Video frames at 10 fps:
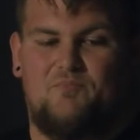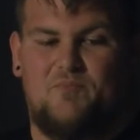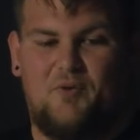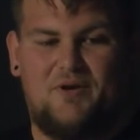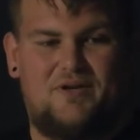
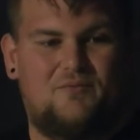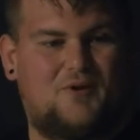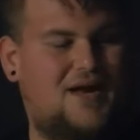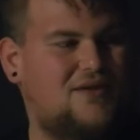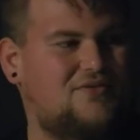but what,
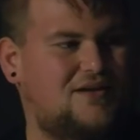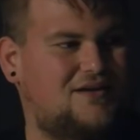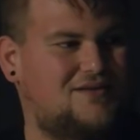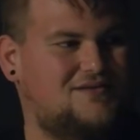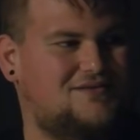what I
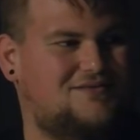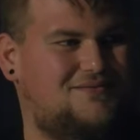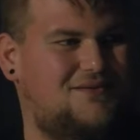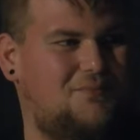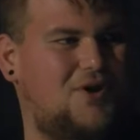think is
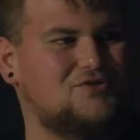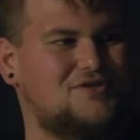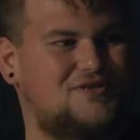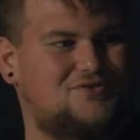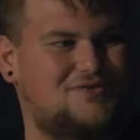the
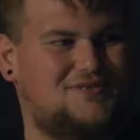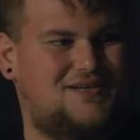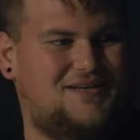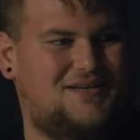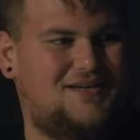most
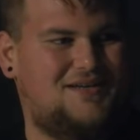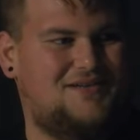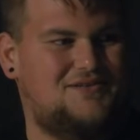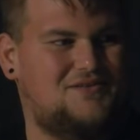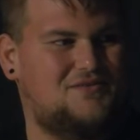interesting
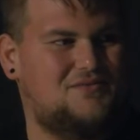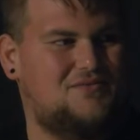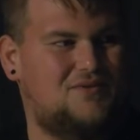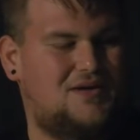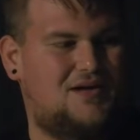is
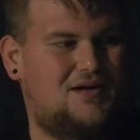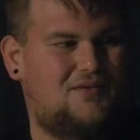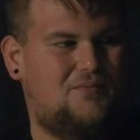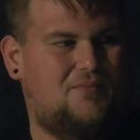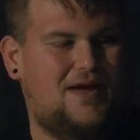
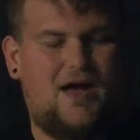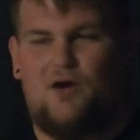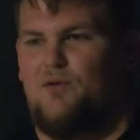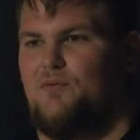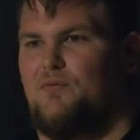uh,
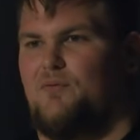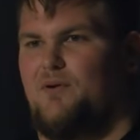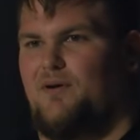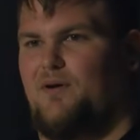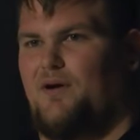how,
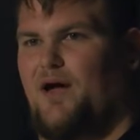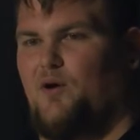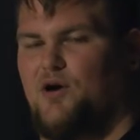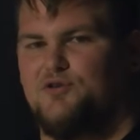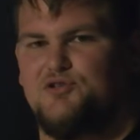
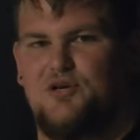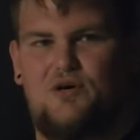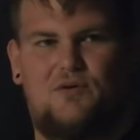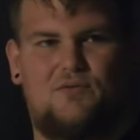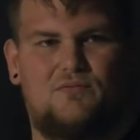how our
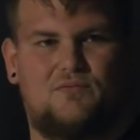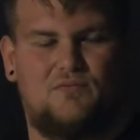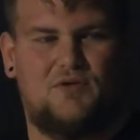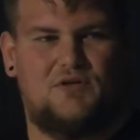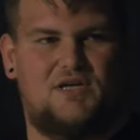show
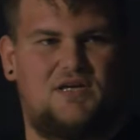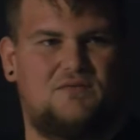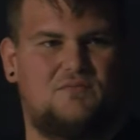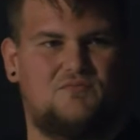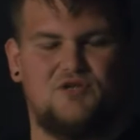
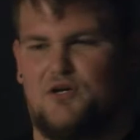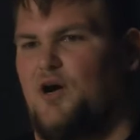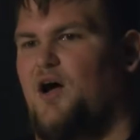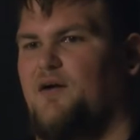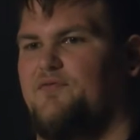really took
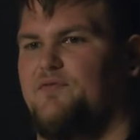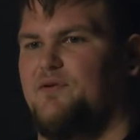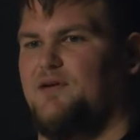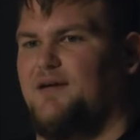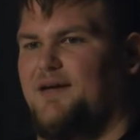off.
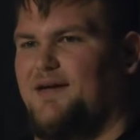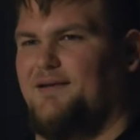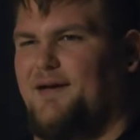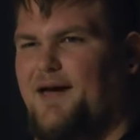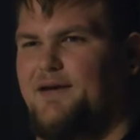
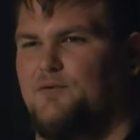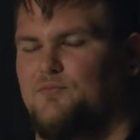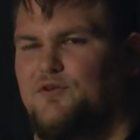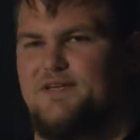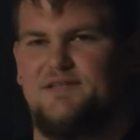And I
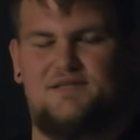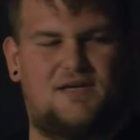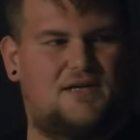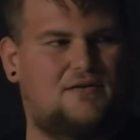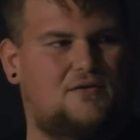don't really
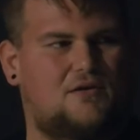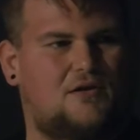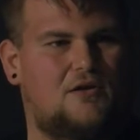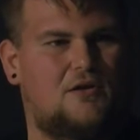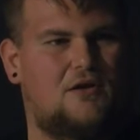see it.
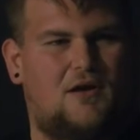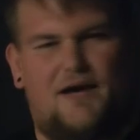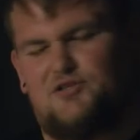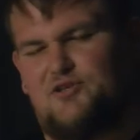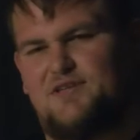
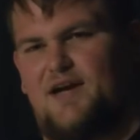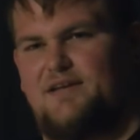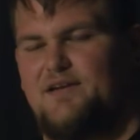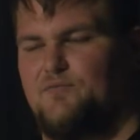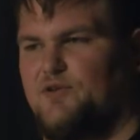I should say I
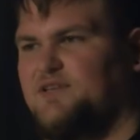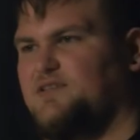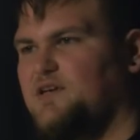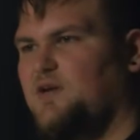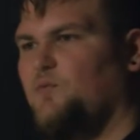didn't really
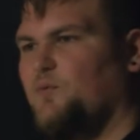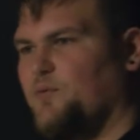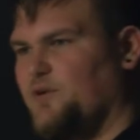see it when we